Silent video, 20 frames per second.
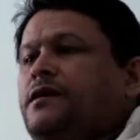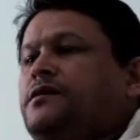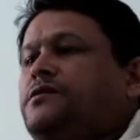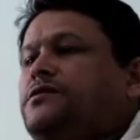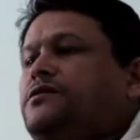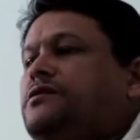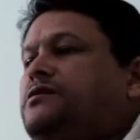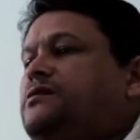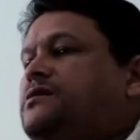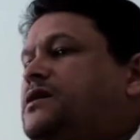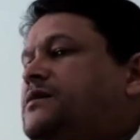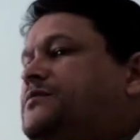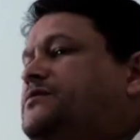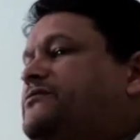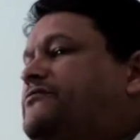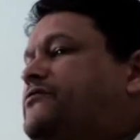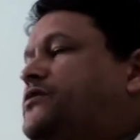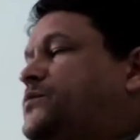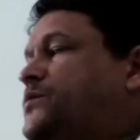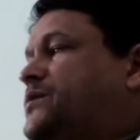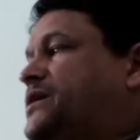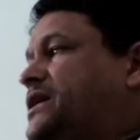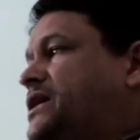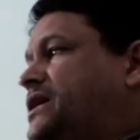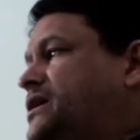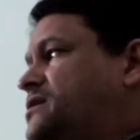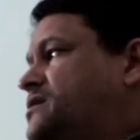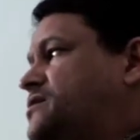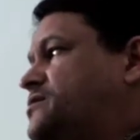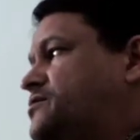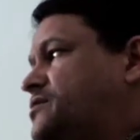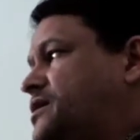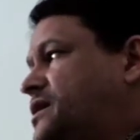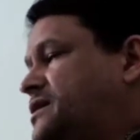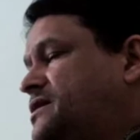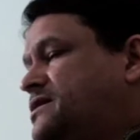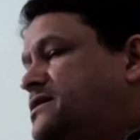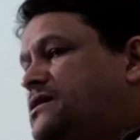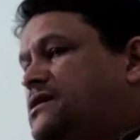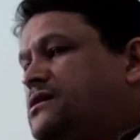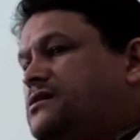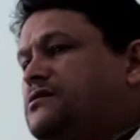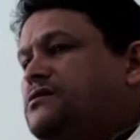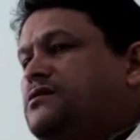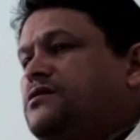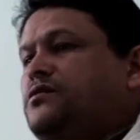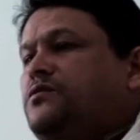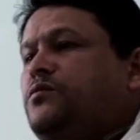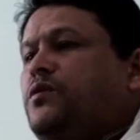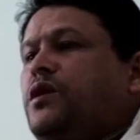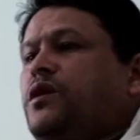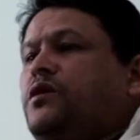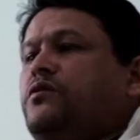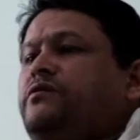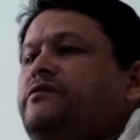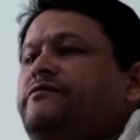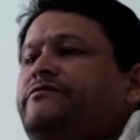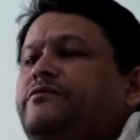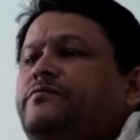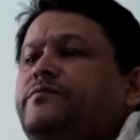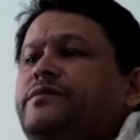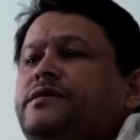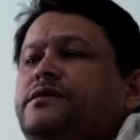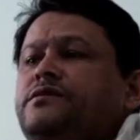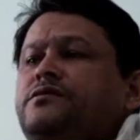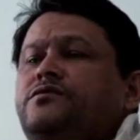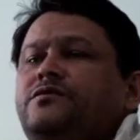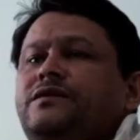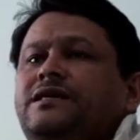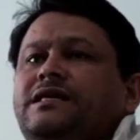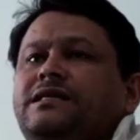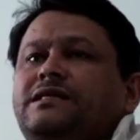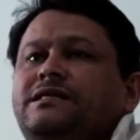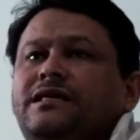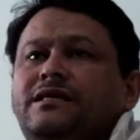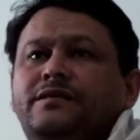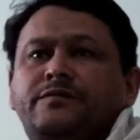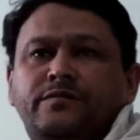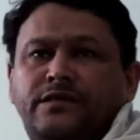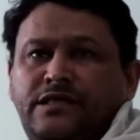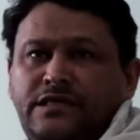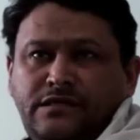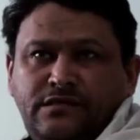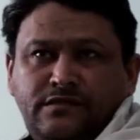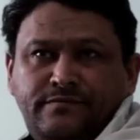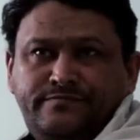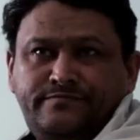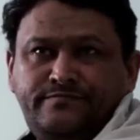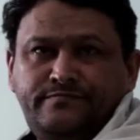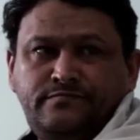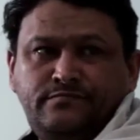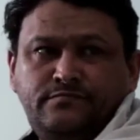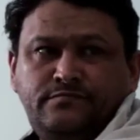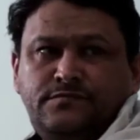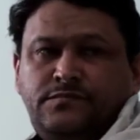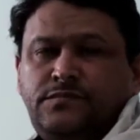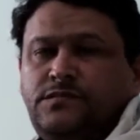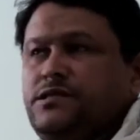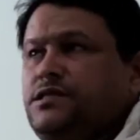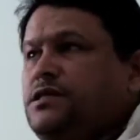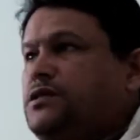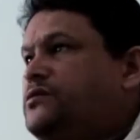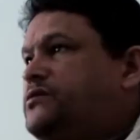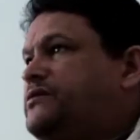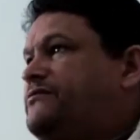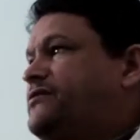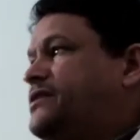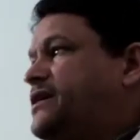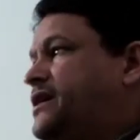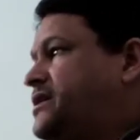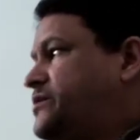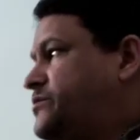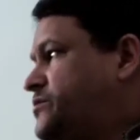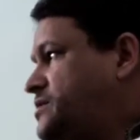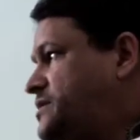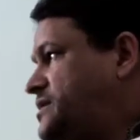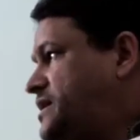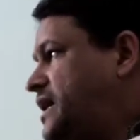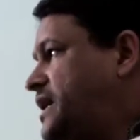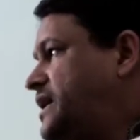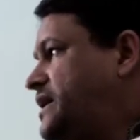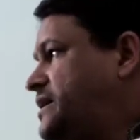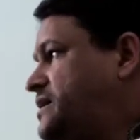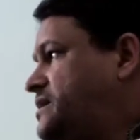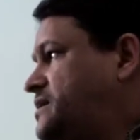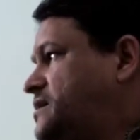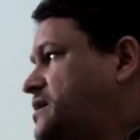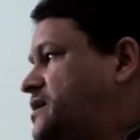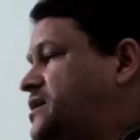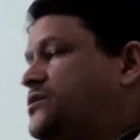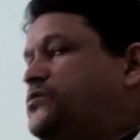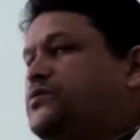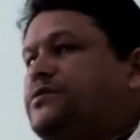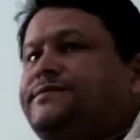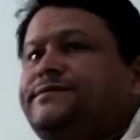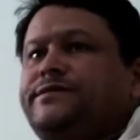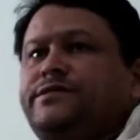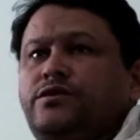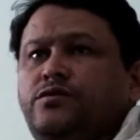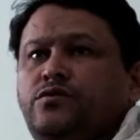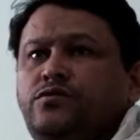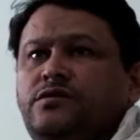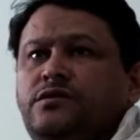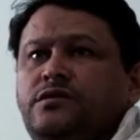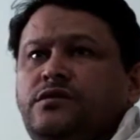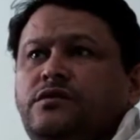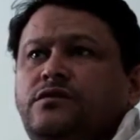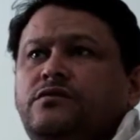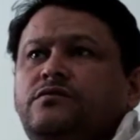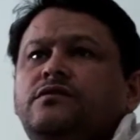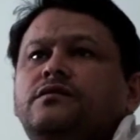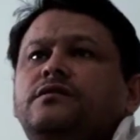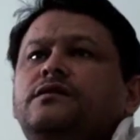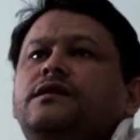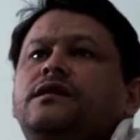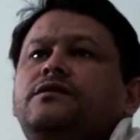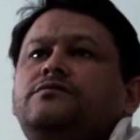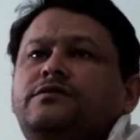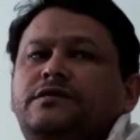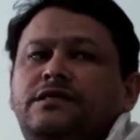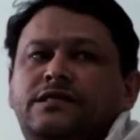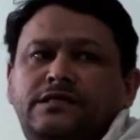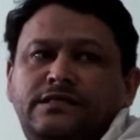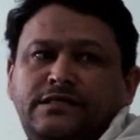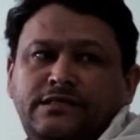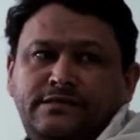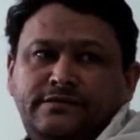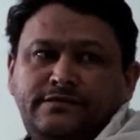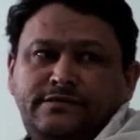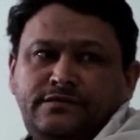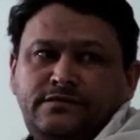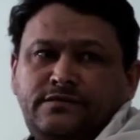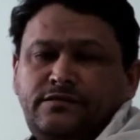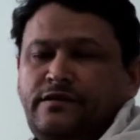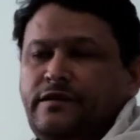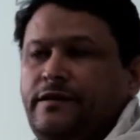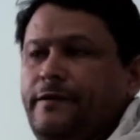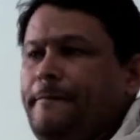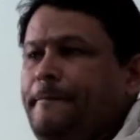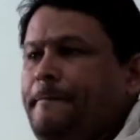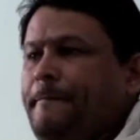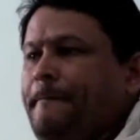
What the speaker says: So in terms of what we eat, the Quran says you are only forbidden to eat dead meat. So if an animal died and it wasn't slaughtered, you're not allowed to eat it. Okay?